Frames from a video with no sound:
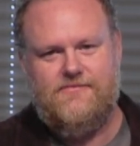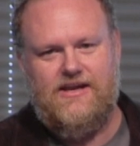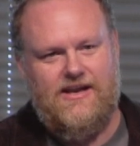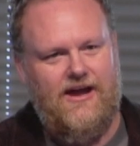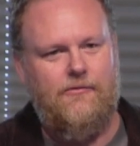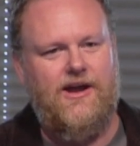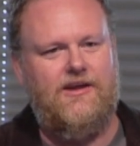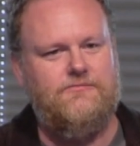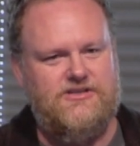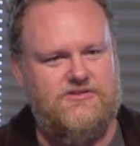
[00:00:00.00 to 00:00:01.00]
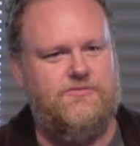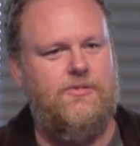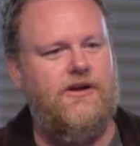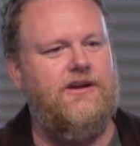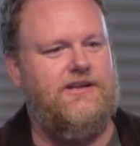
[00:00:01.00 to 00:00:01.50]
in that way. Jesus
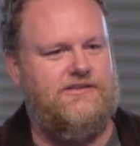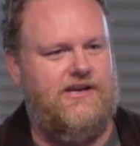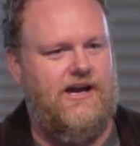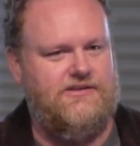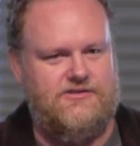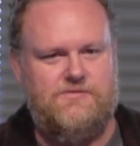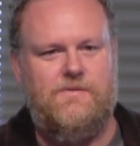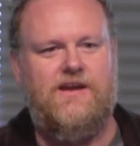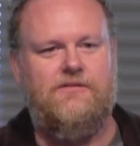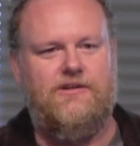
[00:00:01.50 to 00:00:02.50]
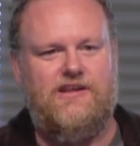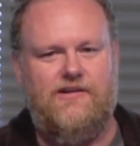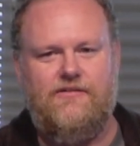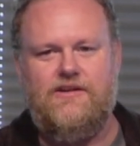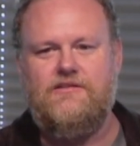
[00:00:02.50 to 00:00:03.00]
appearing to these guys and speaking with
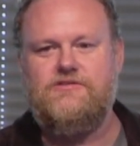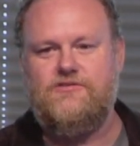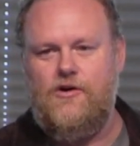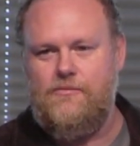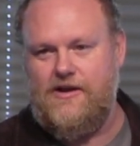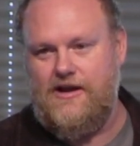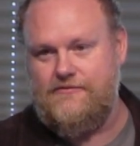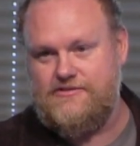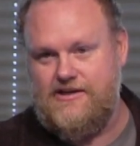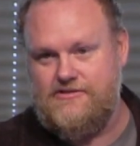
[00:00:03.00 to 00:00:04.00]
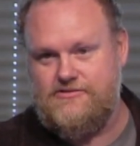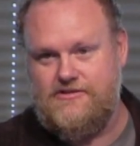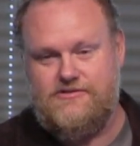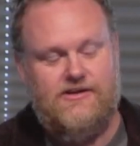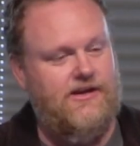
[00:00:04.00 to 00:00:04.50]
them, having just open
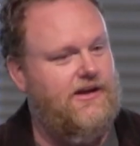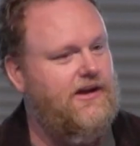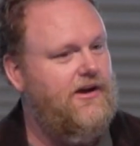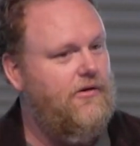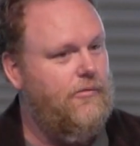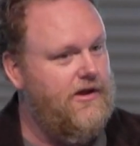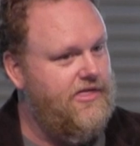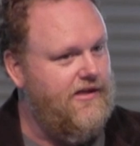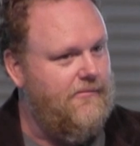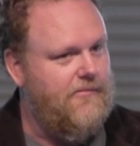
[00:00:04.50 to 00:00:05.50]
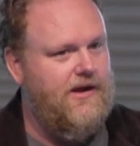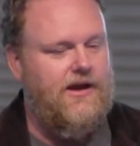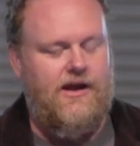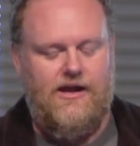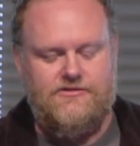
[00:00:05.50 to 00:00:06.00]
conversations with them.
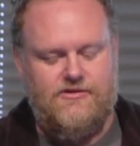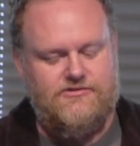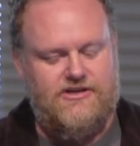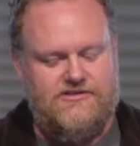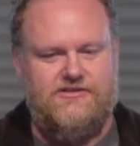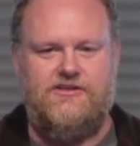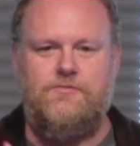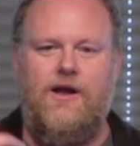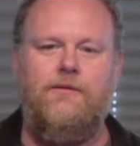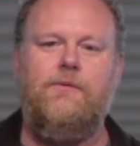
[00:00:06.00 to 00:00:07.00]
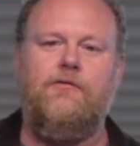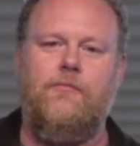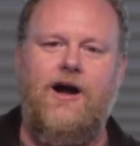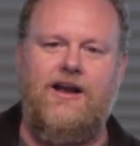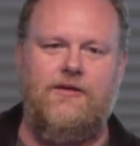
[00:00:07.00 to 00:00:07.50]
And so Jesus has probably been
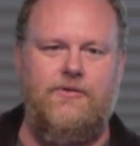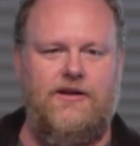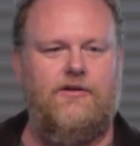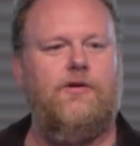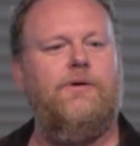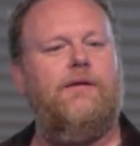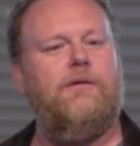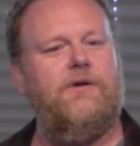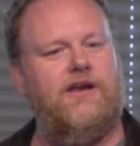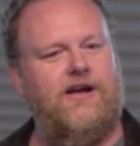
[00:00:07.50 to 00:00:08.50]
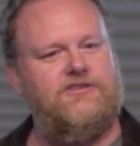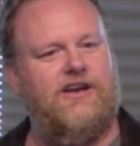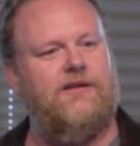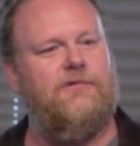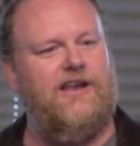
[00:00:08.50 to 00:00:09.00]
reminding Peter or probably been
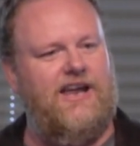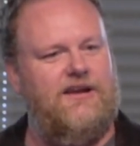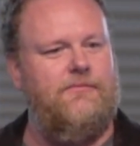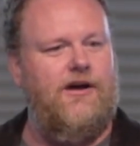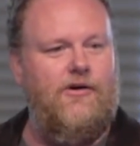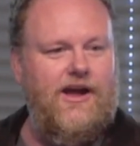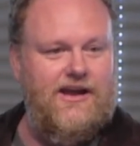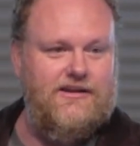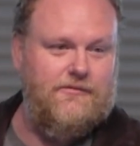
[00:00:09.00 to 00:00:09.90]
nudging him or letting him know, hey, you